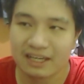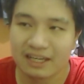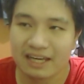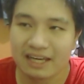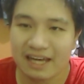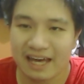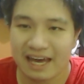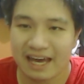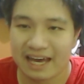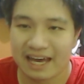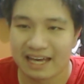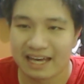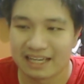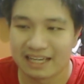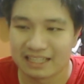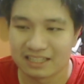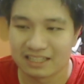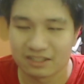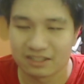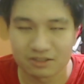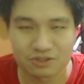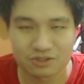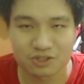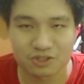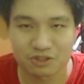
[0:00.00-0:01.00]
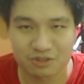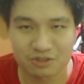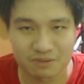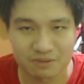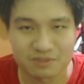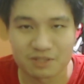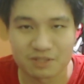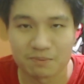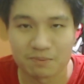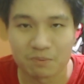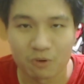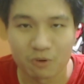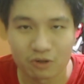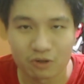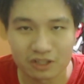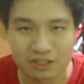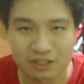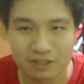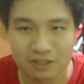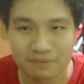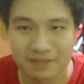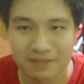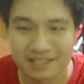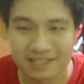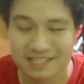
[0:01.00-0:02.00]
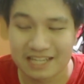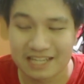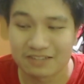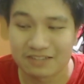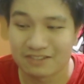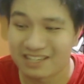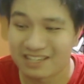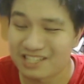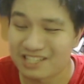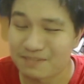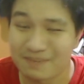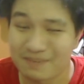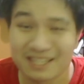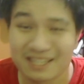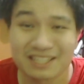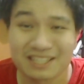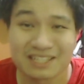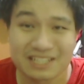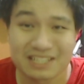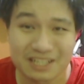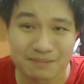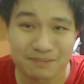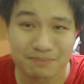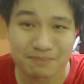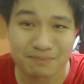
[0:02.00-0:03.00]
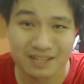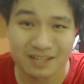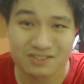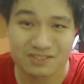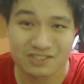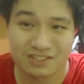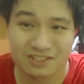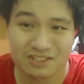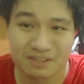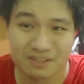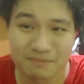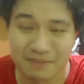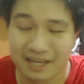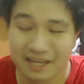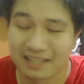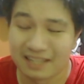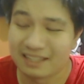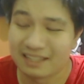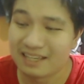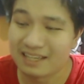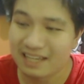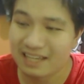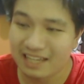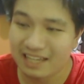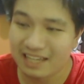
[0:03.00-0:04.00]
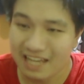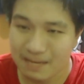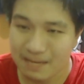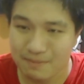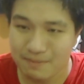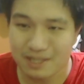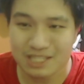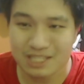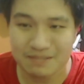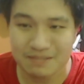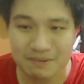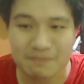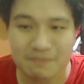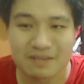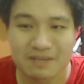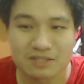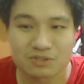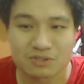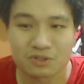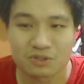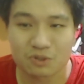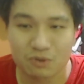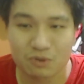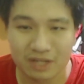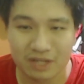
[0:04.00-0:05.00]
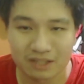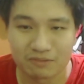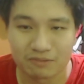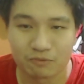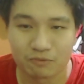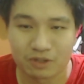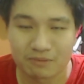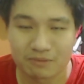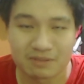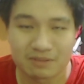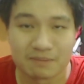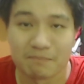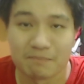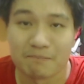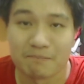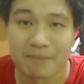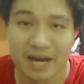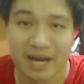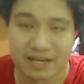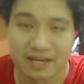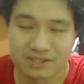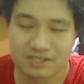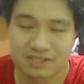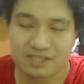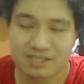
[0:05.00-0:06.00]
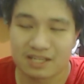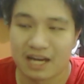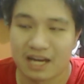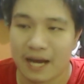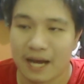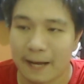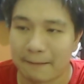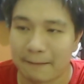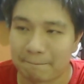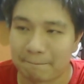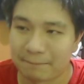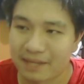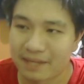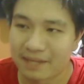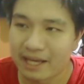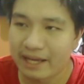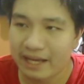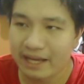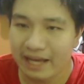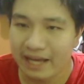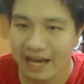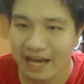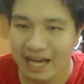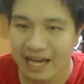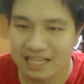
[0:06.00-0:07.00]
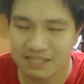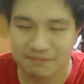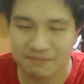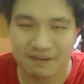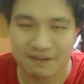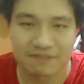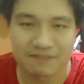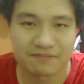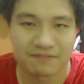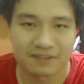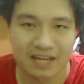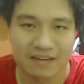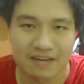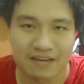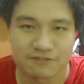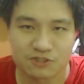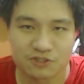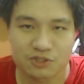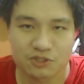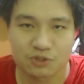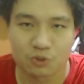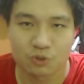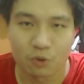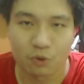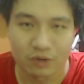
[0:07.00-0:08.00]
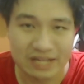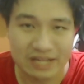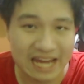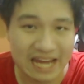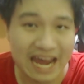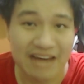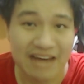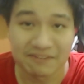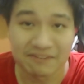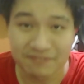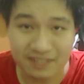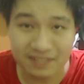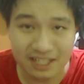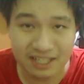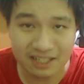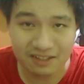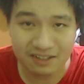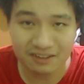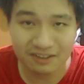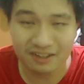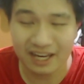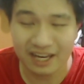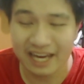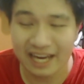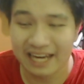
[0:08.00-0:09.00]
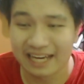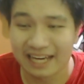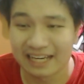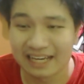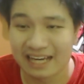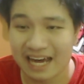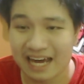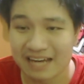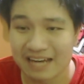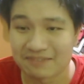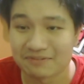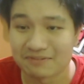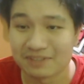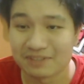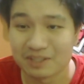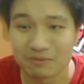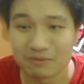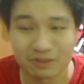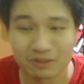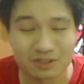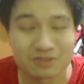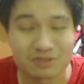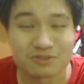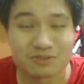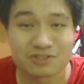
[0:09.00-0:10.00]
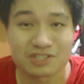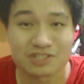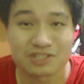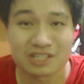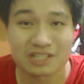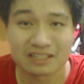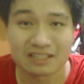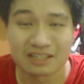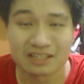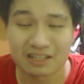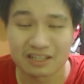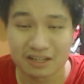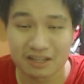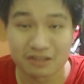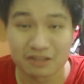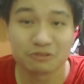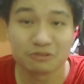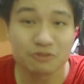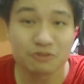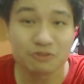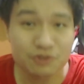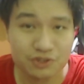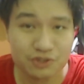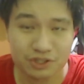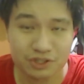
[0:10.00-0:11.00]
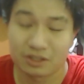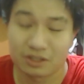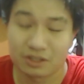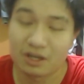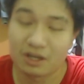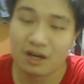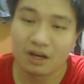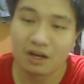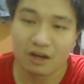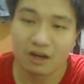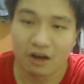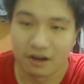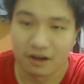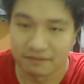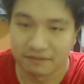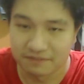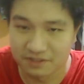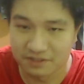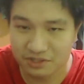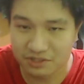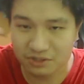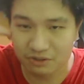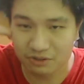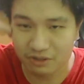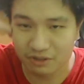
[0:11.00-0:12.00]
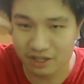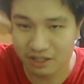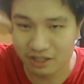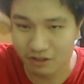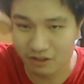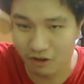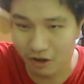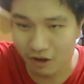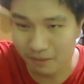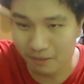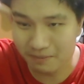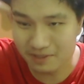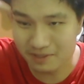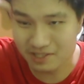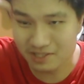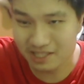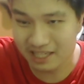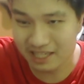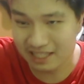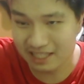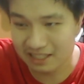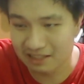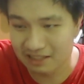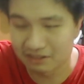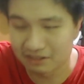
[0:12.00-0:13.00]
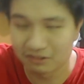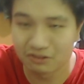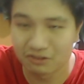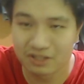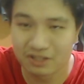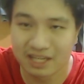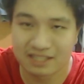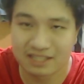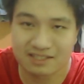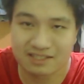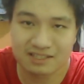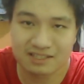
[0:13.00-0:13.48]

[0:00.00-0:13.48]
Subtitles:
and, you know, show some support, you know, because I know that it's been a year plus, you know, but abbysfm managed to create one of the best SFM FNAF story ever, you know. And I really wanted to see the conclusion of the story, you know. Hopefully she can conclude that